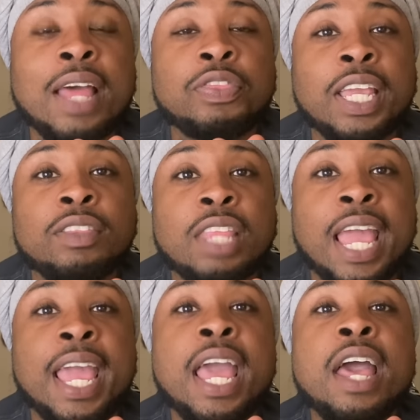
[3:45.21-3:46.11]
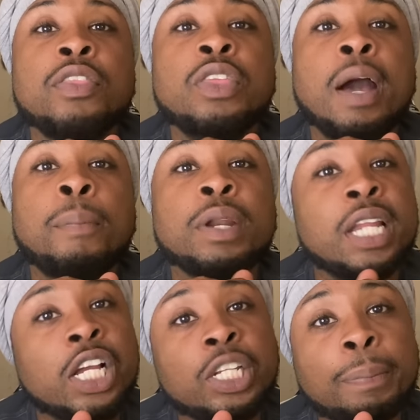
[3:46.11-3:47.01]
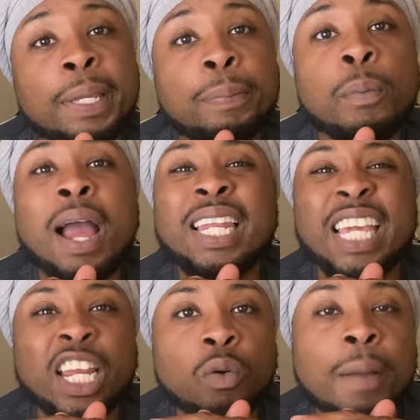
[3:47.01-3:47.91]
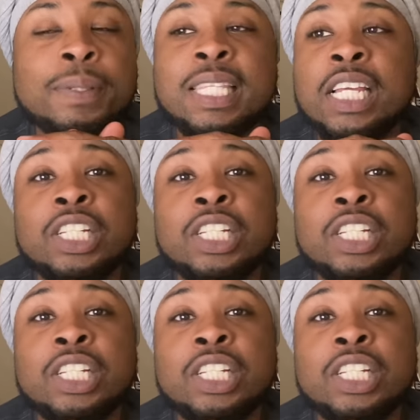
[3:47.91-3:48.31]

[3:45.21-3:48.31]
I think that the production people probably hit her up and said,